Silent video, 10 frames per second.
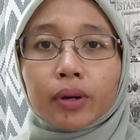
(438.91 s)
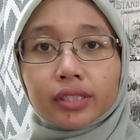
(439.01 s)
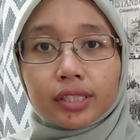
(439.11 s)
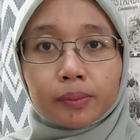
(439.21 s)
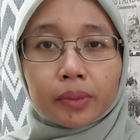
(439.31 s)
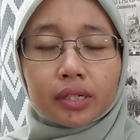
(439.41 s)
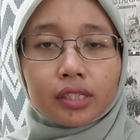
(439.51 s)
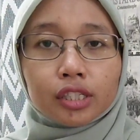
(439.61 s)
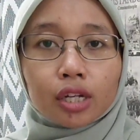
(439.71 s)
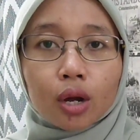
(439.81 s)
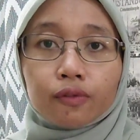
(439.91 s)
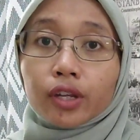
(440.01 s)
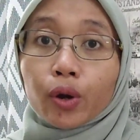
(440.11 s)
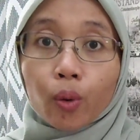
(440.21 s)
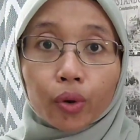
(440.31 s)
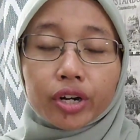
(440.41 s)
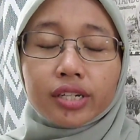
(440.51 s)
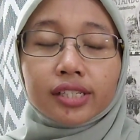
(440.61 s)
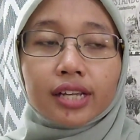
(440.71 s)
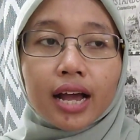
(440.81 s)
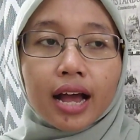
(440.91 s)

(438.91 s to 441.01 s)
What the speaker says: participants of the course.